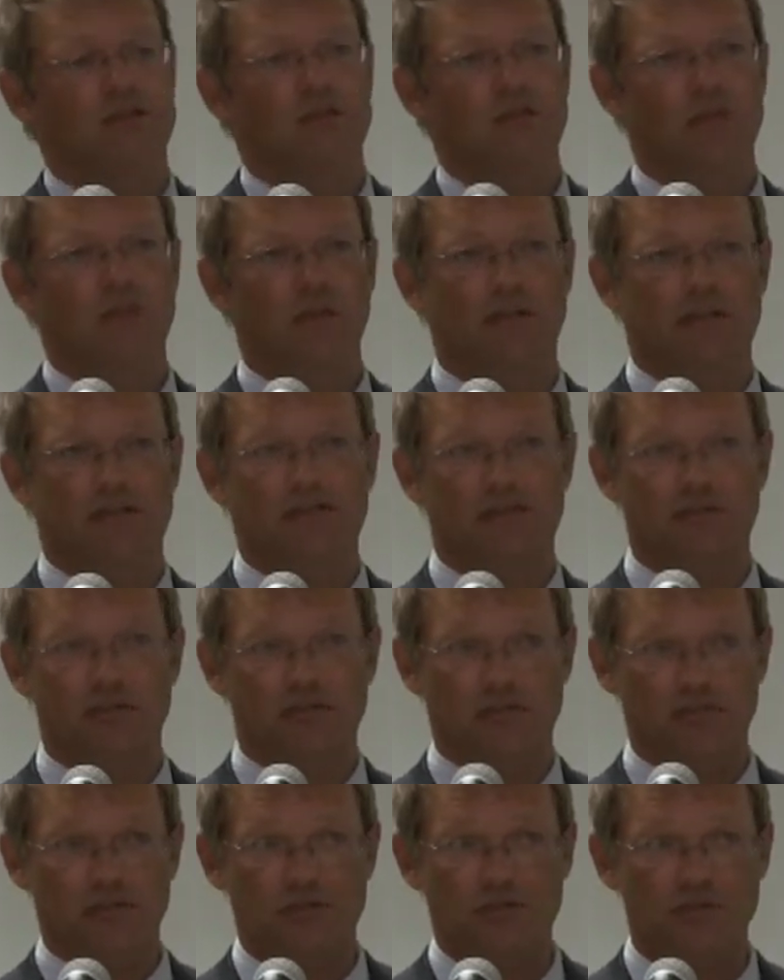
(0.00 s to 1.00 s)
where there's a
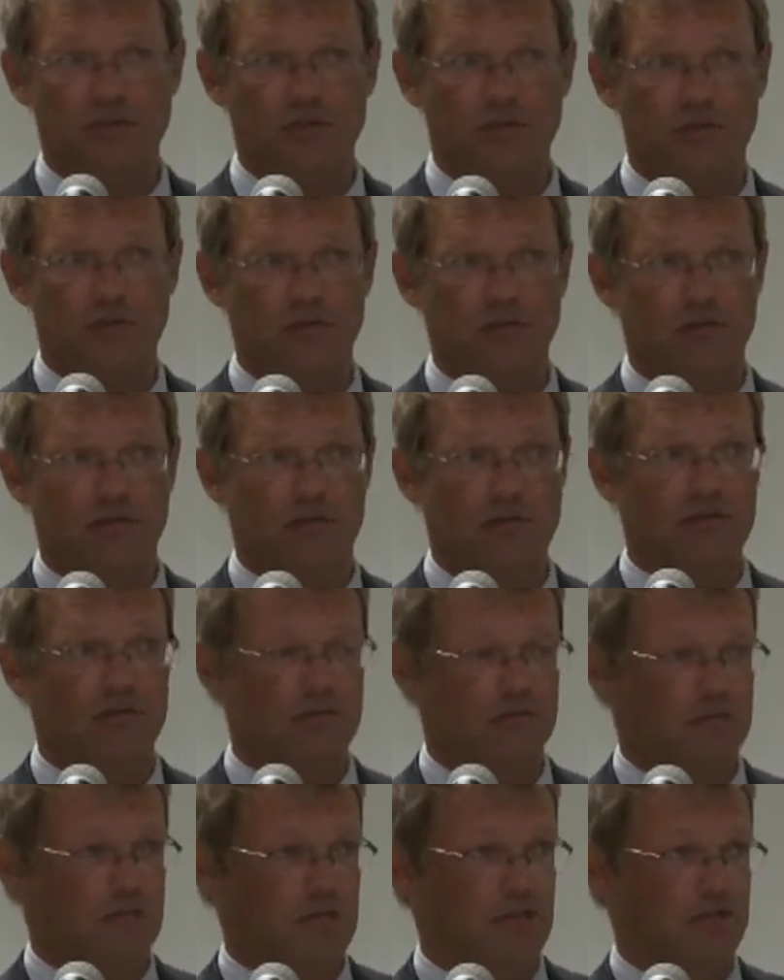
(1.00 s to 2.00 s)
discussion going on
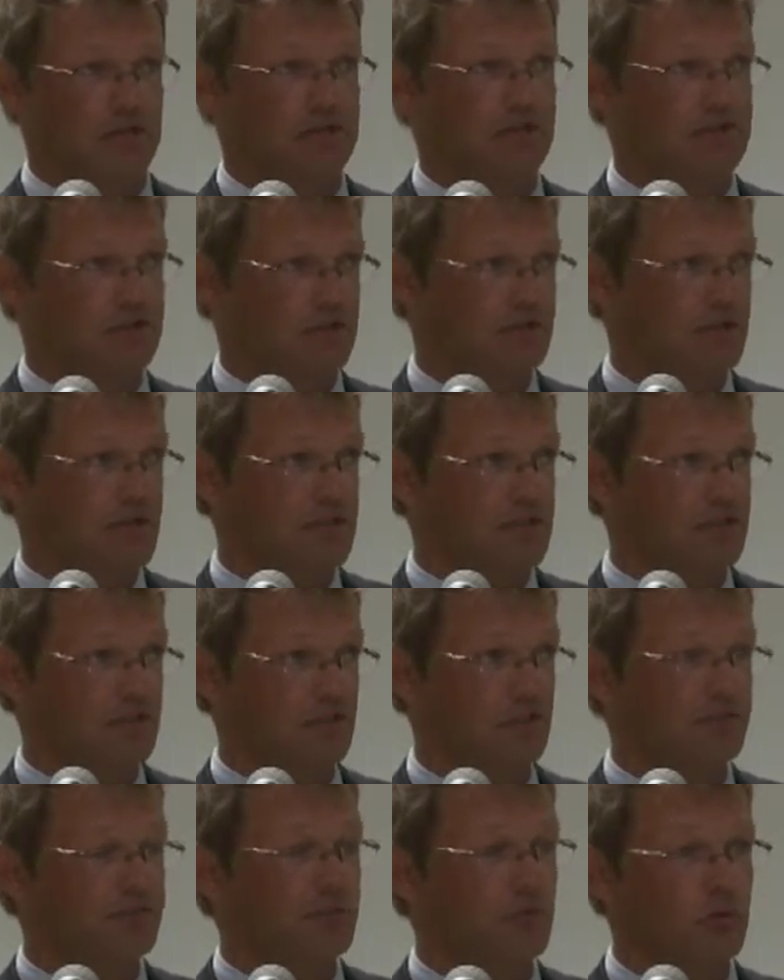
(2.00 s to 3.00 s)
about the question
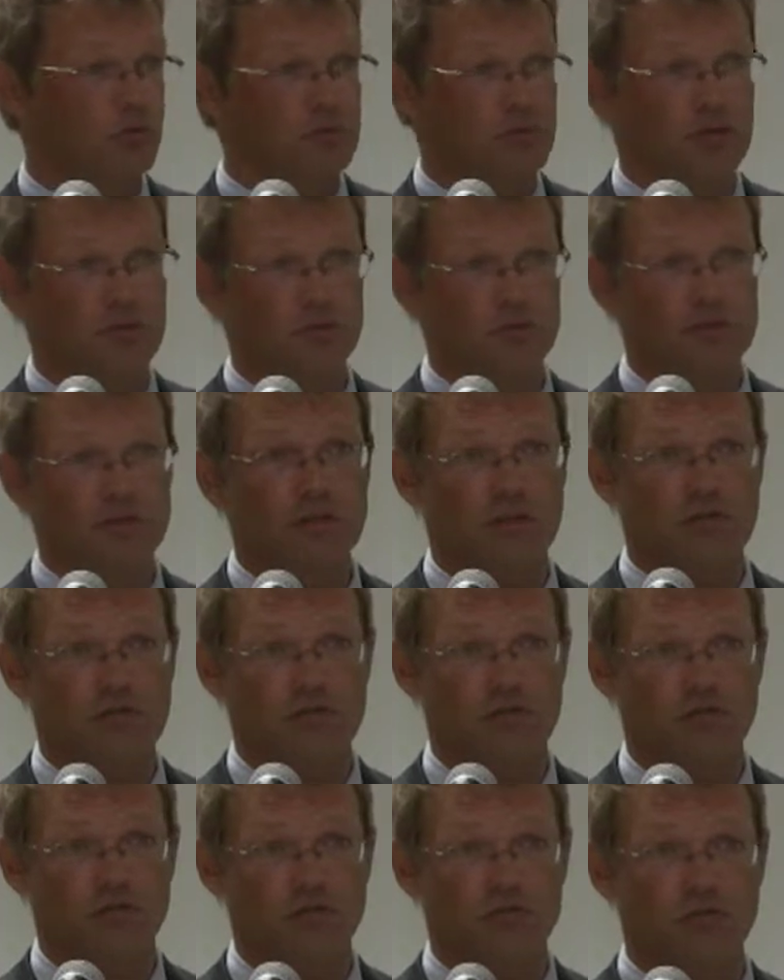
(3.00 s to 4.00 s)
of what are we going
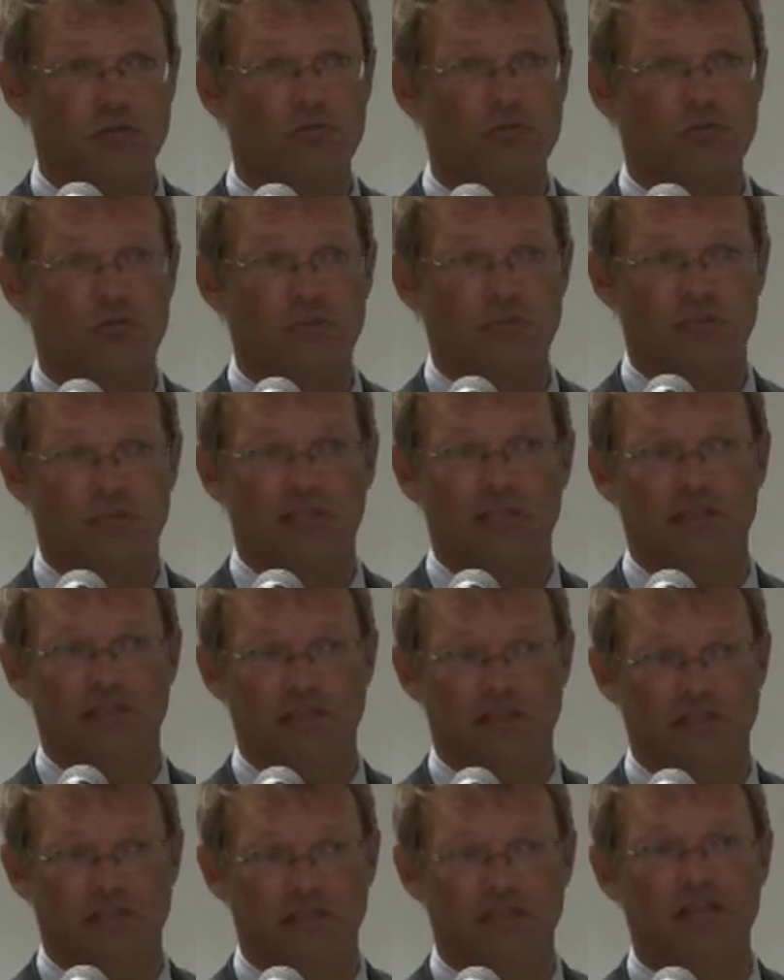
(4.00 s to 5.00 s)
to do with
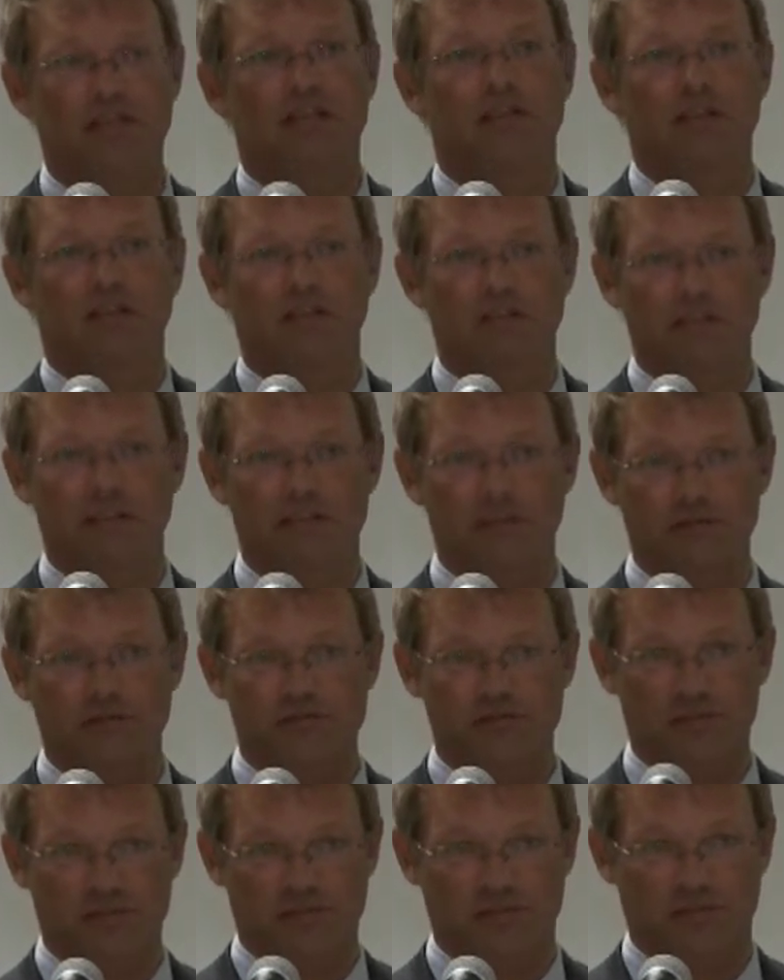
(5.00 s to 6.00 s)
English in our legal
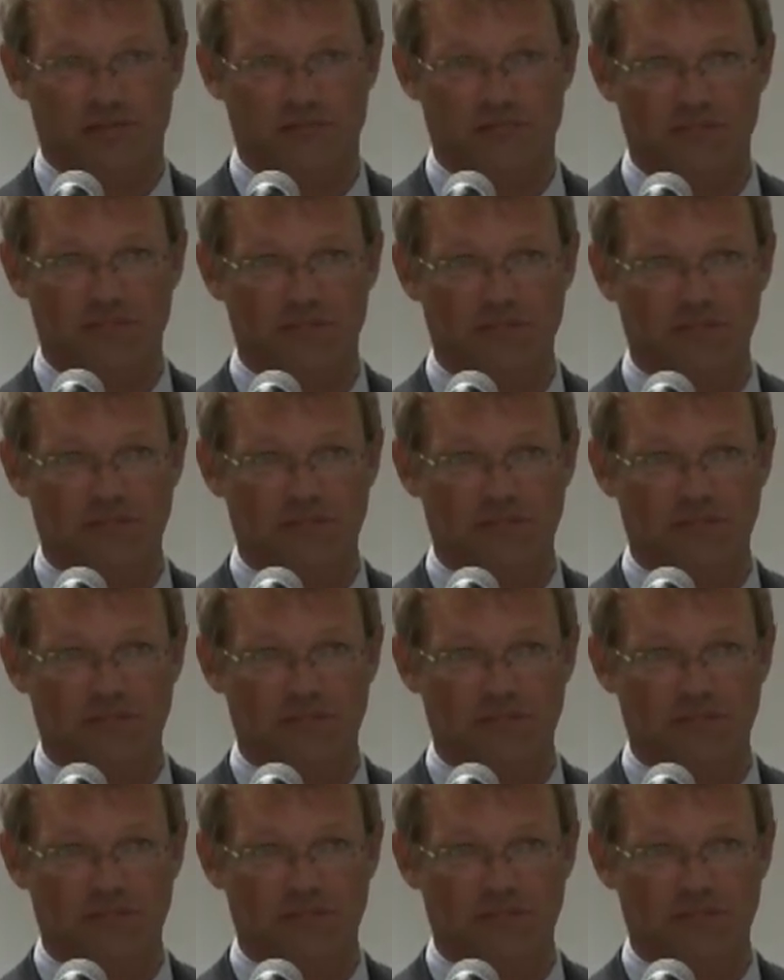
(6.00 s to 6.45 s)
system.